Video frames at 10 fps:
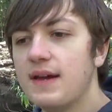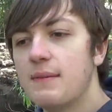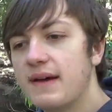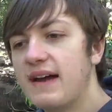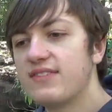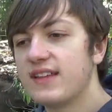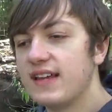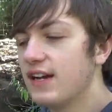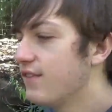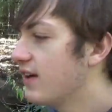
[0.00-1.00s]
but after the
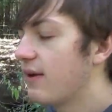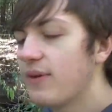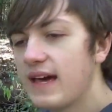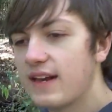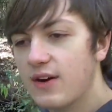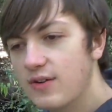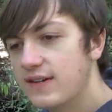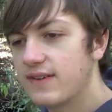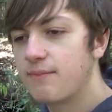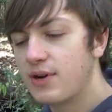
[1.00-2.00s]
interview I really had a whole
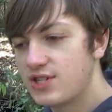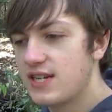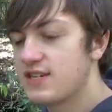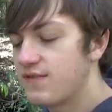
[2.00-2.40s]
different appreciation